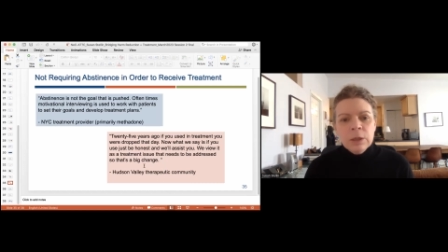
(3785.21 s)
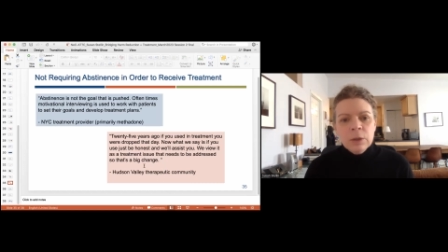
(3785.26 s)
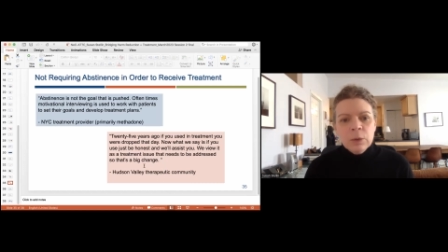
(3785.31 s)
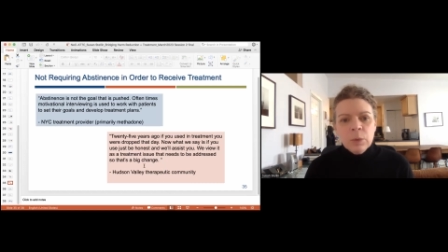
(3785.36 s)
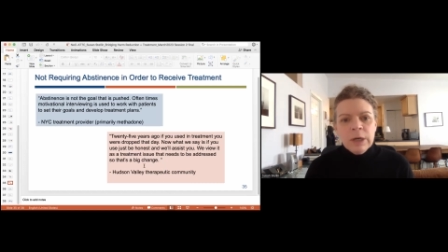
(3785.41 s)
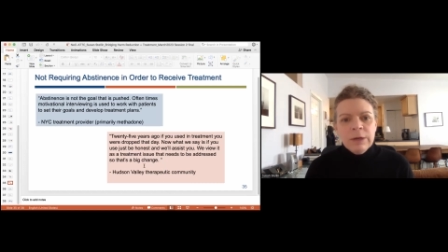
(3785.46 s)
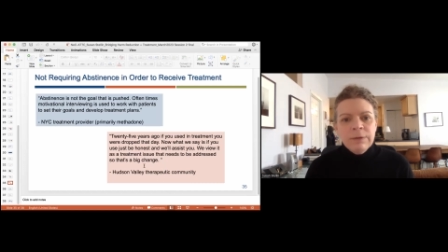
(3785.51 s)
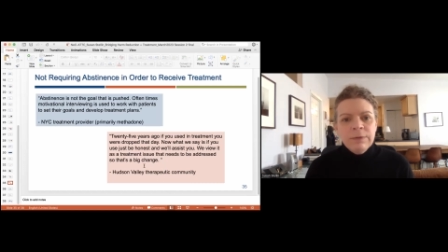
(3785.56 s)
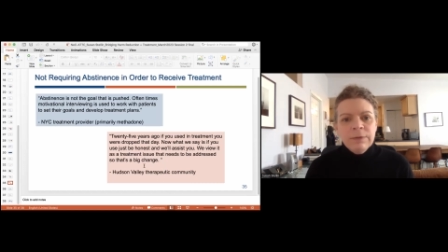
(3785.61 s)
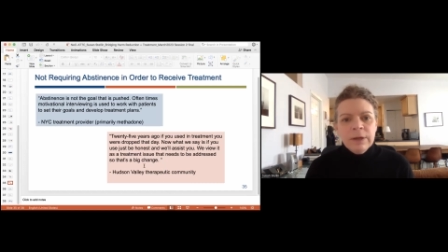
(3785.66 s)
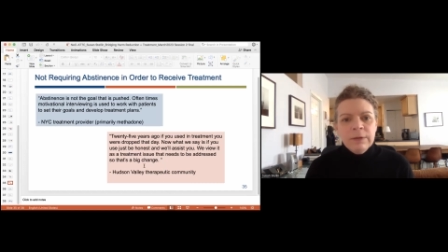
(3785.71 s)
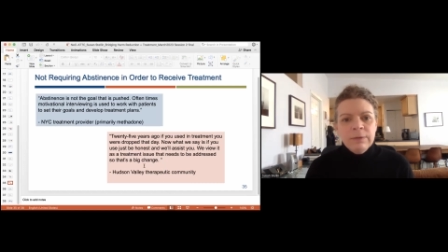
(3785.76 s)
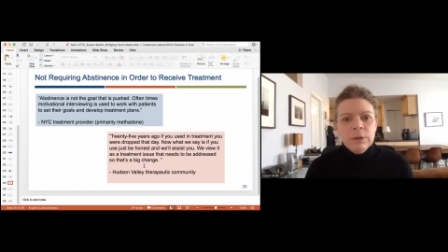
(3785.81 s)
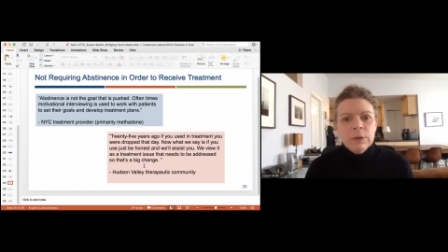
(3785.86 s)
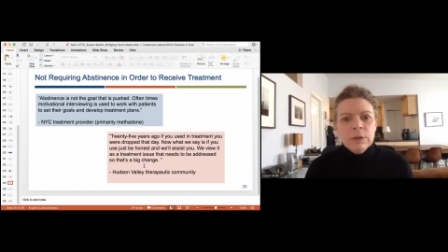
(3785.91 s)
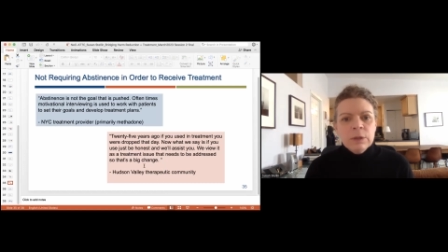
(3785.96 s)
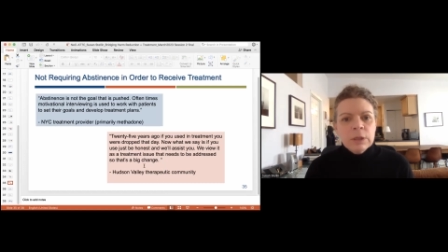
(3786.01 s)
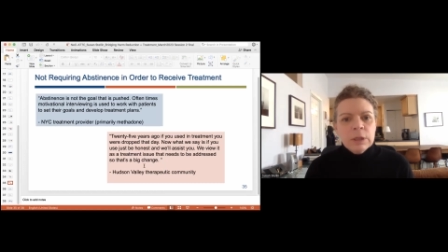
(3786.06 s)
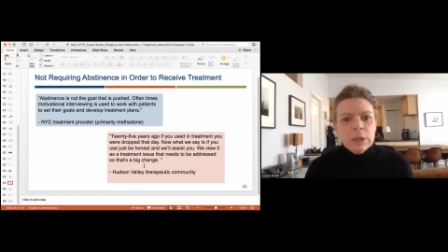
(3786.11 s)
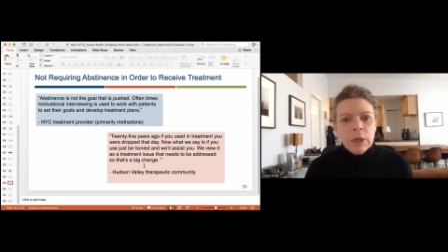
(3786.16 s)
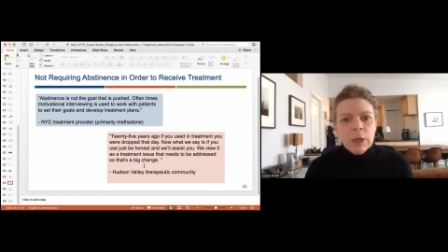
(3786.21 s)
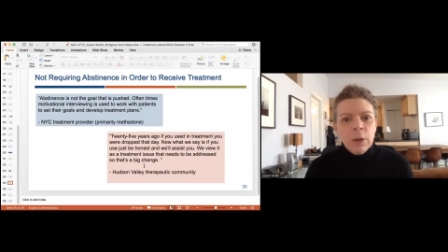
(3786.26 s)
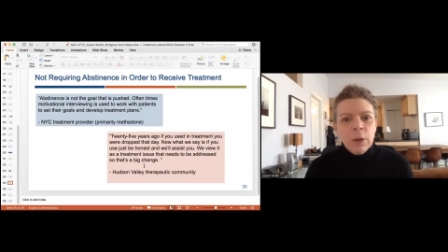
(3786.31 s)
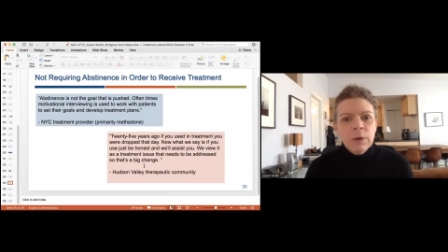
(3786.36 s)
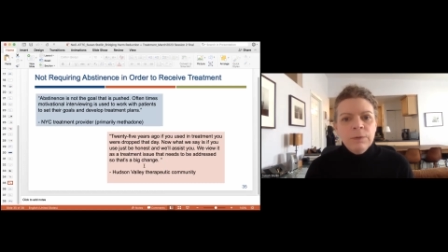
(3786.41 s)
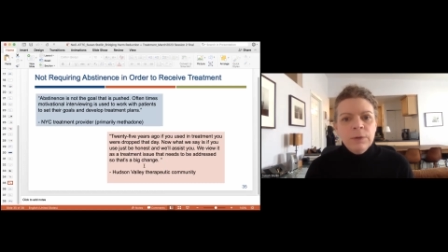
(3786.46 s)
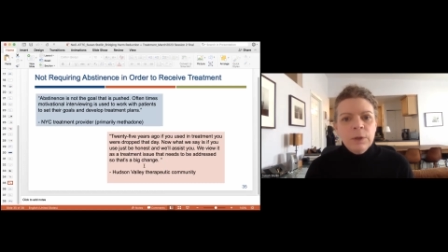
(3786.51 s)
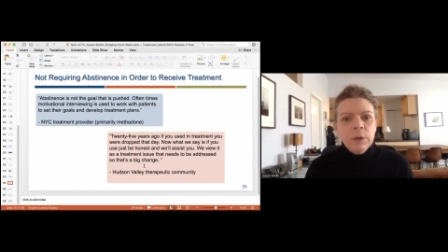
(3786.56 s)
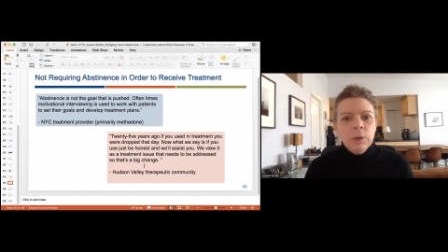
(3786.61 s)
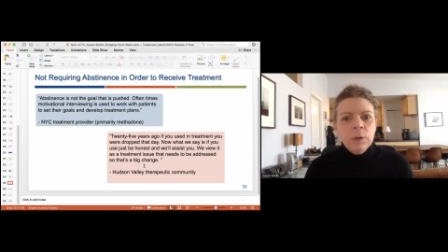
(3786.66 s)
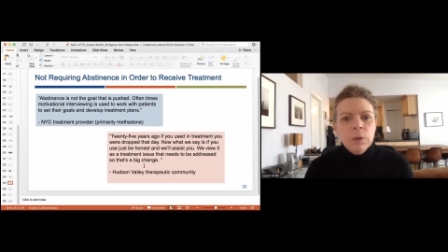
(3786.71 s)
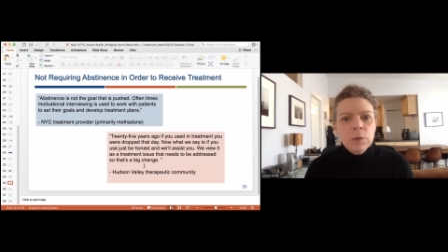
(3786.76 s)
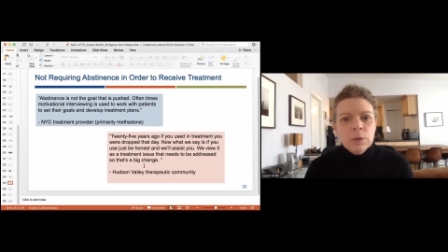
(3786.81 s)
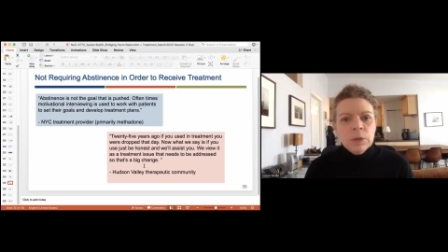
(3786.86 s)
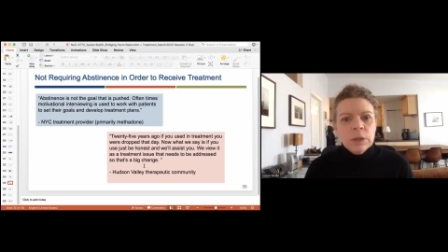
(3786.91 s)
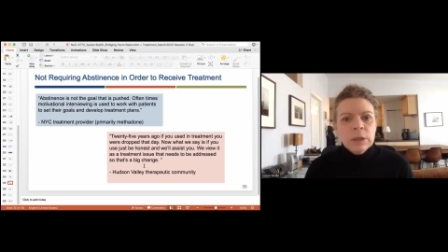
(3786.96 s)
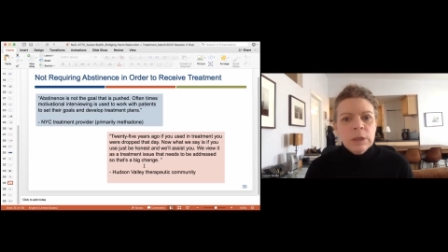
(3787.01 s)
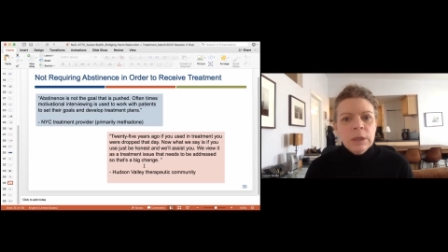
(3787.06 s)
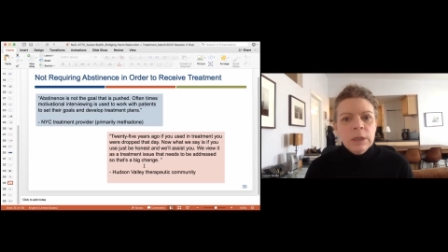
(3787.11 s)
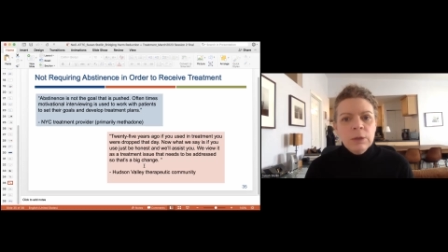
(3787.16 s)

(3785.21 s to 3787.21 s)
25 years ago, if you used